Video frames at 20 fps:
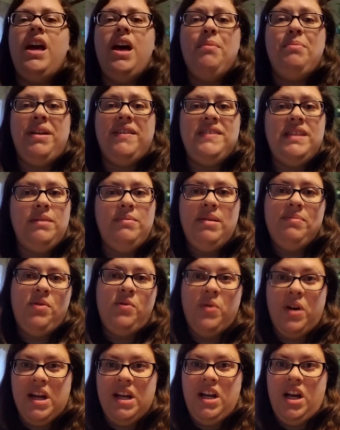but I've seen people
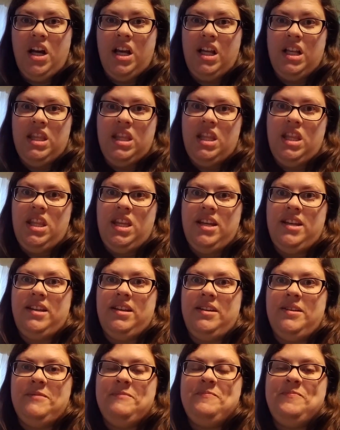working on
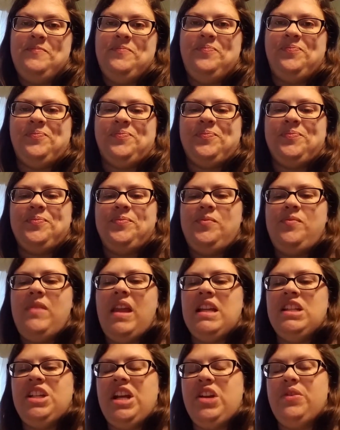the
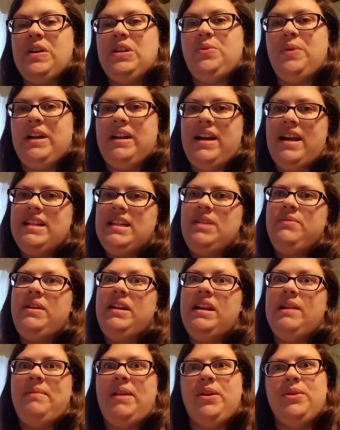January 2019 one,
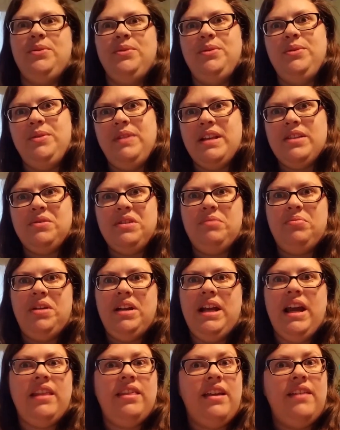and I'm like, ooh, that's really
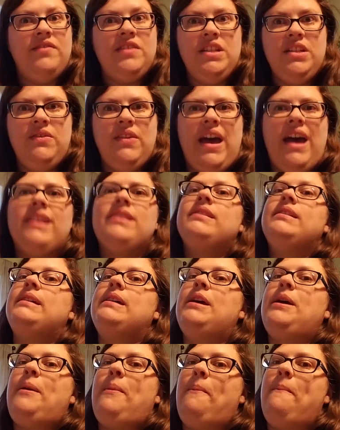pretty. I'd love to do that,
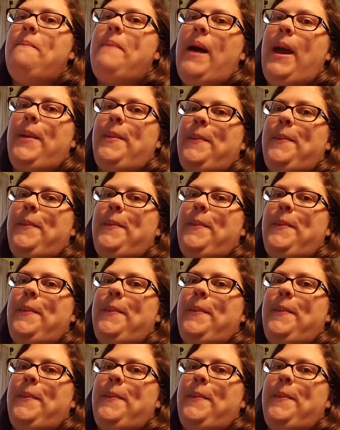but